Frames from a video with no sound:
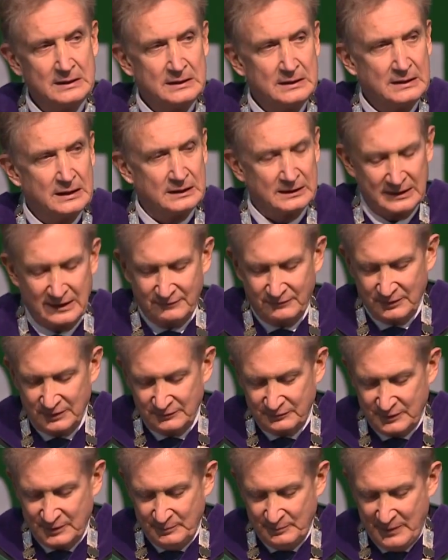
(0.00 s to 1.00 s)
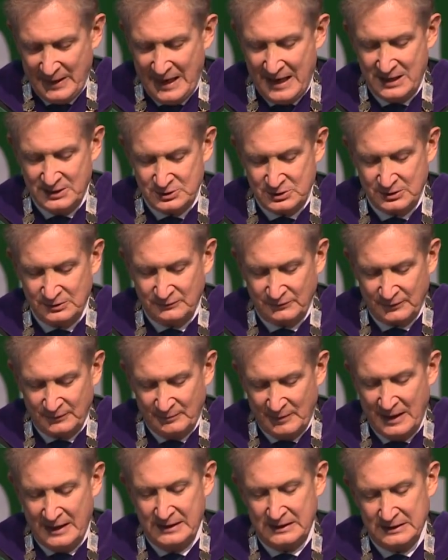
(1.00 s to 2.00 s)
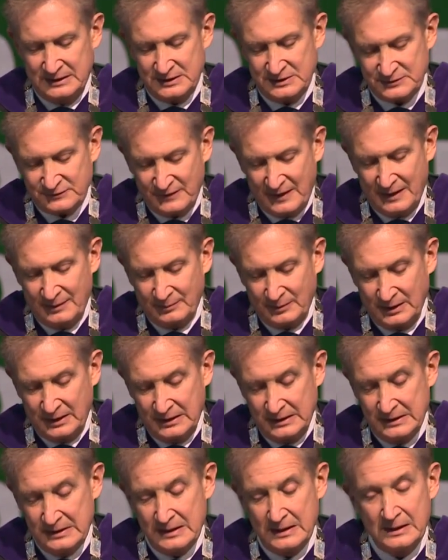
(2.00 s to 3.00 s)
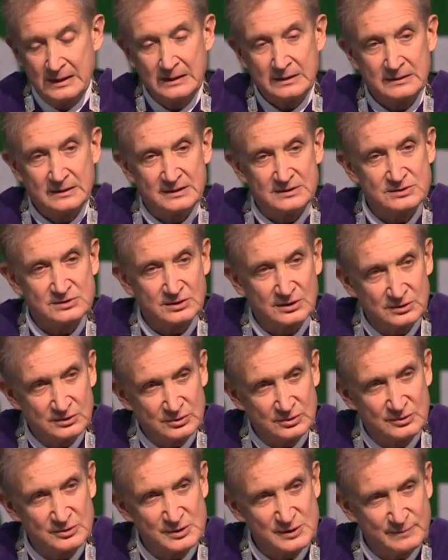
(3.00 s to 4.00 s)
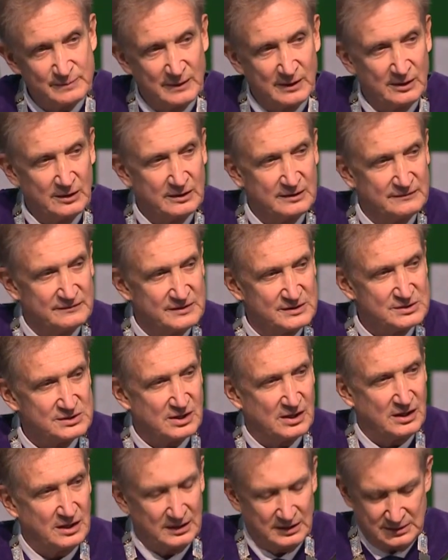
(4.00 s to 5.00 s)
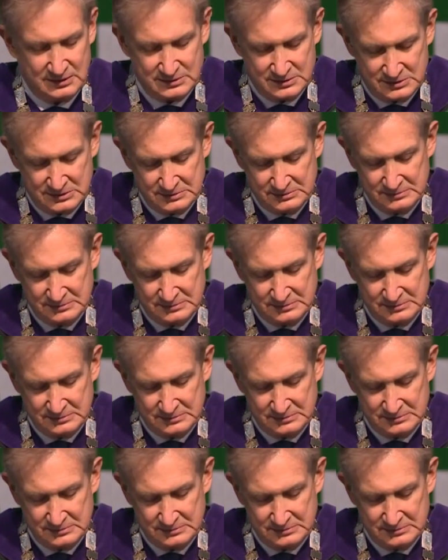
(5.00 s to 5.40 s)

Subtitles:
a level of compassion for Mike and his family that's the true spirit of this college.